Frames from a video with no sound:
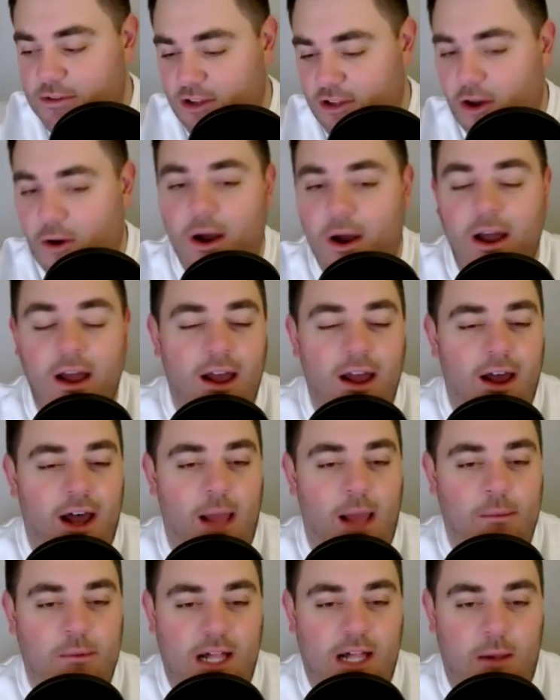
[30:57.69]
So
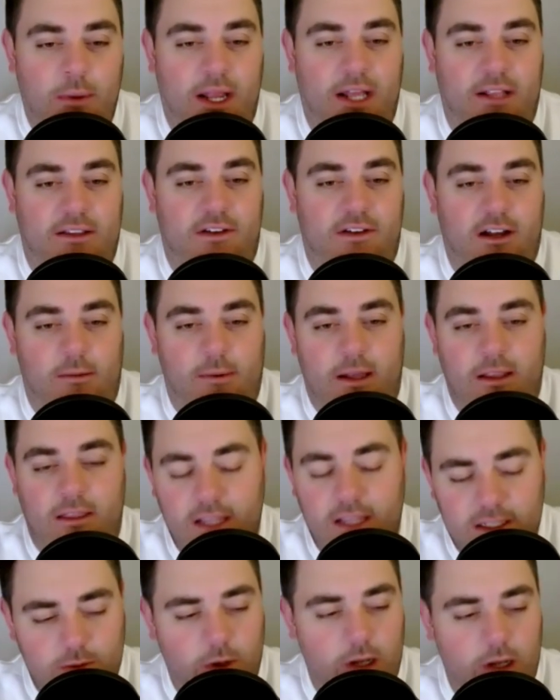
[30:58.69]
I'm glad we got to talk about
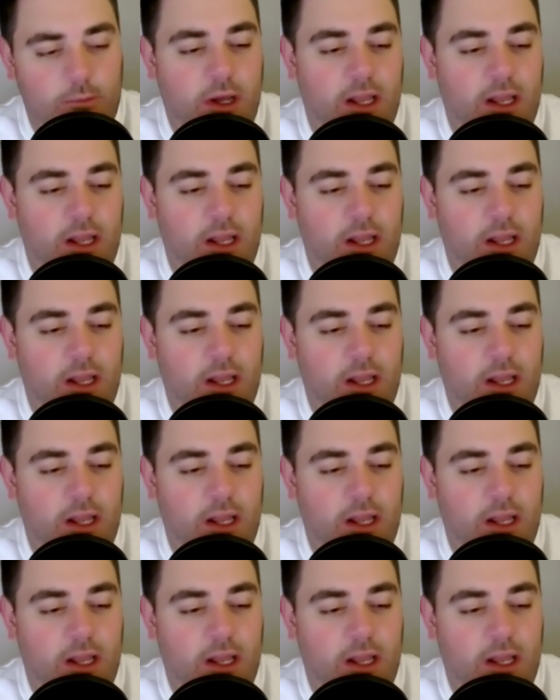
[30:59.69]
this one.